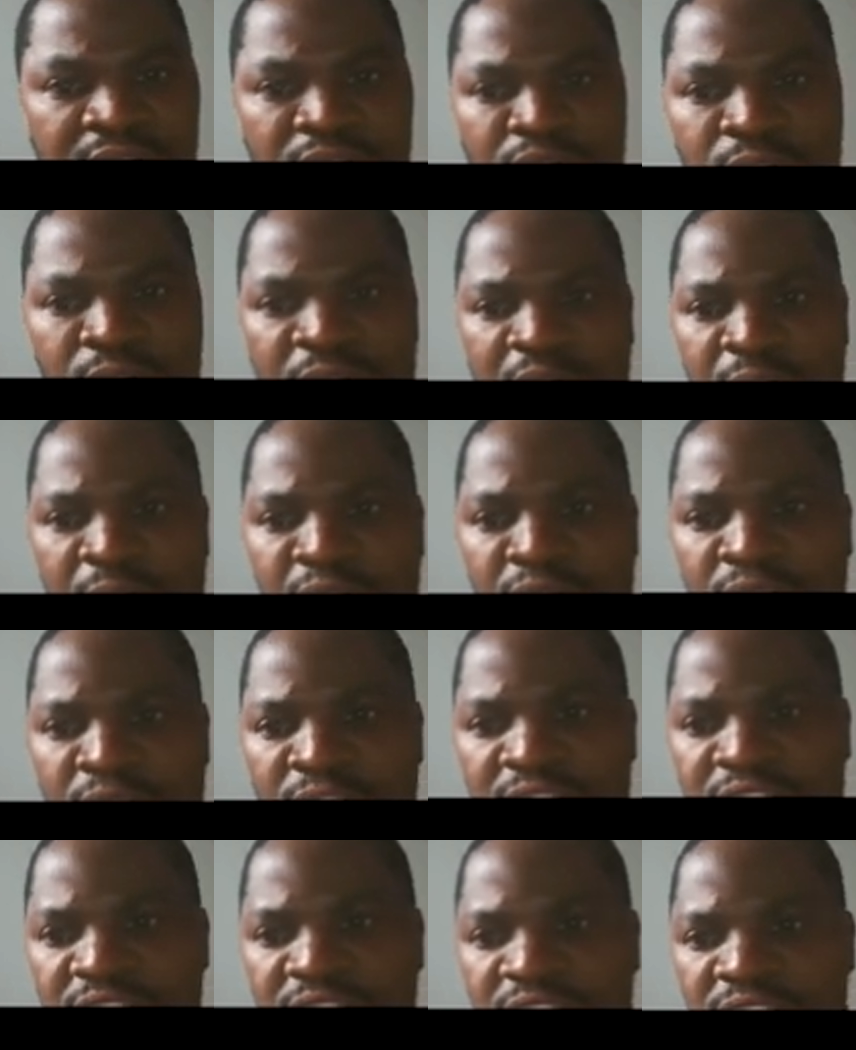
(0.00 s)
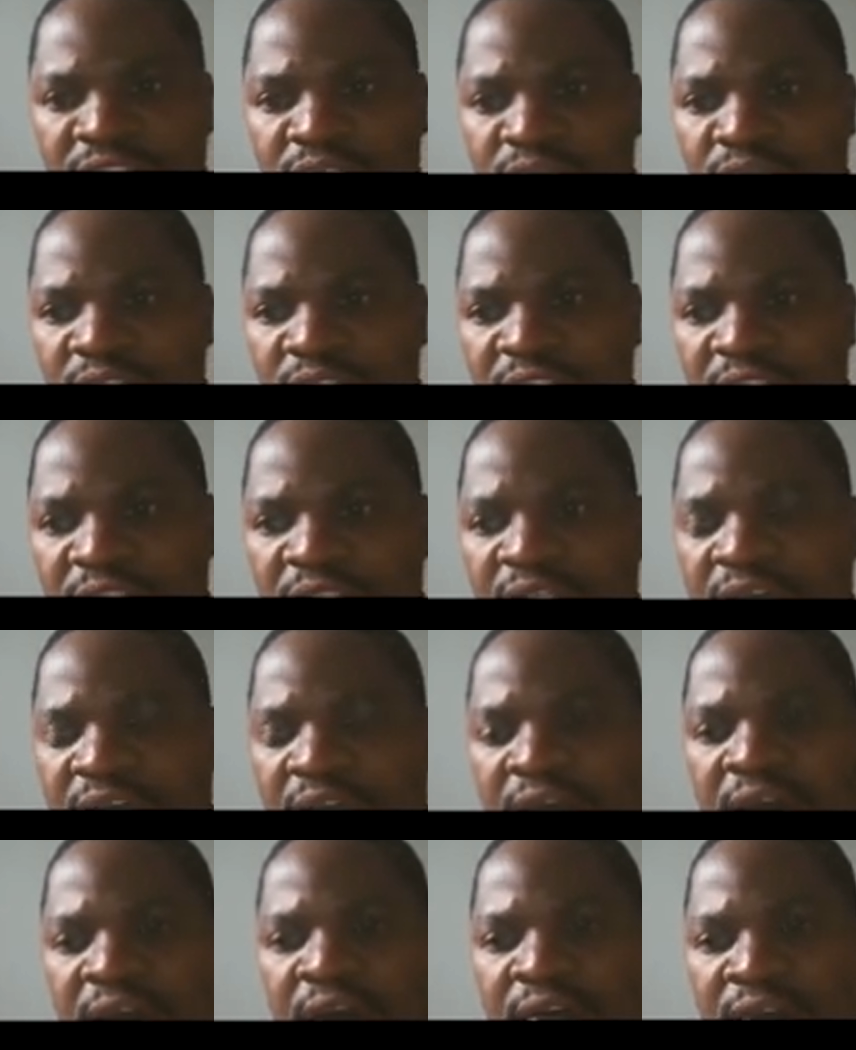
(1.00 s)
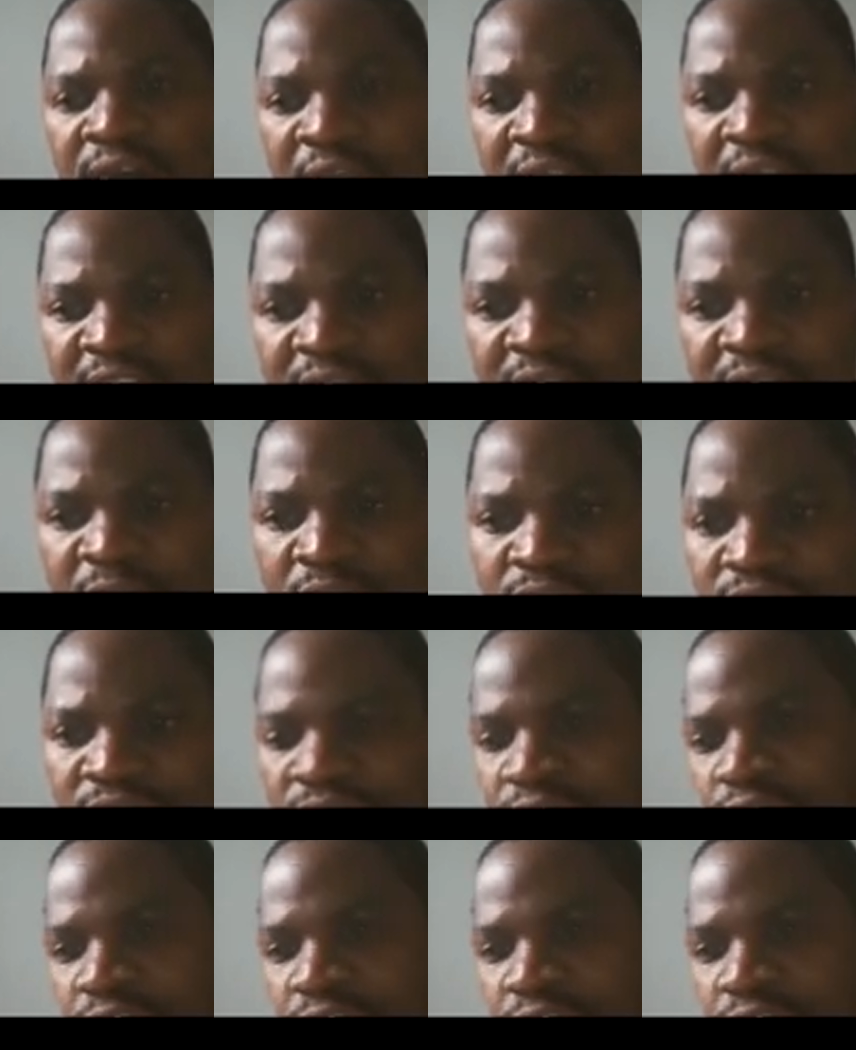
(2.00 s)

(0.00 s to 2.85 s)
will be pointing to the right because you